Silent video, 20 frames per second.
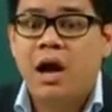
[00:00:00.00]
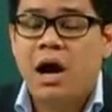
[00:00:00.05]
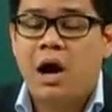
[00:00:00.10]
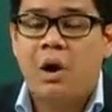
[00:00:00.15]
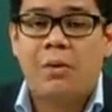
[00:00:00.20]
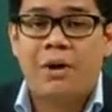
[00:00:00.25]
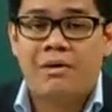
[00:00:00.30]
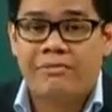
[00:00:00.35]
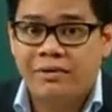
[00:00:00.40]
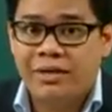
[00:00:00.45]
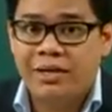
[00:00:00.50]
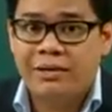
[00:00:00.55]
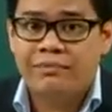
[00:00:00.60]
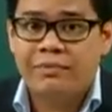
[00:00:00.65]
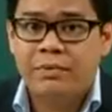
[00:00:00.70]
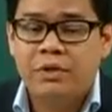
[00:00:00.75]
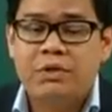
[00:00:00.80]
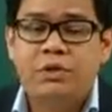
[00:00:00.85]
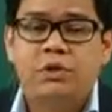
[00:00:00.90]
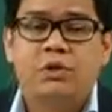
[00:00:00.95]
However,
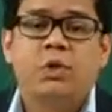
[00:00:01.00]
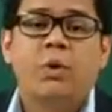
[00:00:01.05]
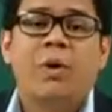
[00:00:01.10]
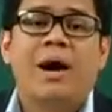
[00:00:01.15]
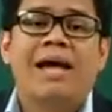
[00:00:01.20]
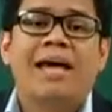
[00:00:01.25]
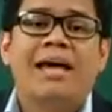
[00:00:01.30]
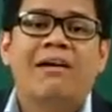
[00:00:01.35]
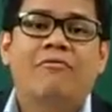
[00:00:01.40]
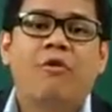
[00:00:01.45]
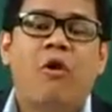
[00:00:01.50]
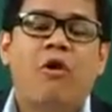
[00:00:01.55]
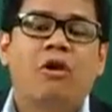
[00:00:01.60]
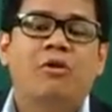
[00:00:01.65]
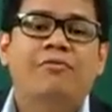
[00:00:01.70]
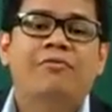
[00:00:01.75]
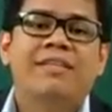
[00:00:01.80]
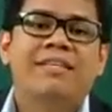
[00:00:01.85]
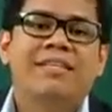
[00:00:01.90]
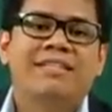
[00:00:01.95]
you know, I have
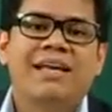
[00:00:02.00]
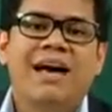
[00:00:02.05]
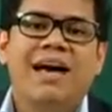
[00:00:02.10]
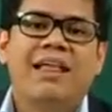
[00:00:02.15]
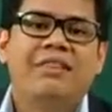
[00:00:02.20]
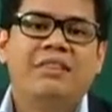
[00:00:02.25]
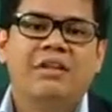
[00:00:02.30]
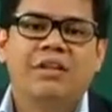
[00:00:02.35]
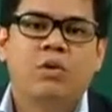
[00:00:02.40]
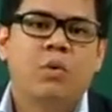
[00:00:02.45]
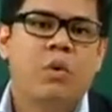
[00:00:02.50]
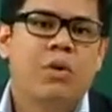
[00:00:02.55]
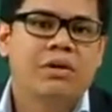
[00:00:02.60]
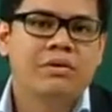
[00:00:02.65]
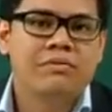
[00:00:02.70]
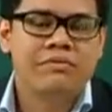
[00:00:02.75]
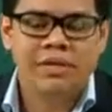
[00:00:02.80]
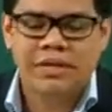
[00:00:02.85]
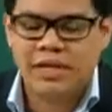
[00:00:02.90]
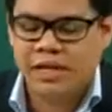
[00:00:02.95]
all of this other
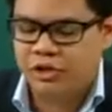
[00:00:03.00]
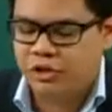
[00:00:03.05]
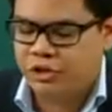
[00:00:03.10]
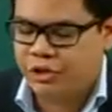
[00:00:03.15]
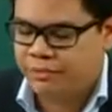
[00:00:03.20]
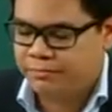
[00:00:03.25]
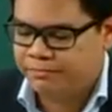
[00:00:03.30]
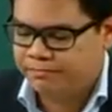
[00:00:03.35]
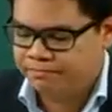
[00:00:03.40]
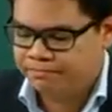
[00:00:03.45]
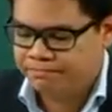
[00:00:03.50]
qualification.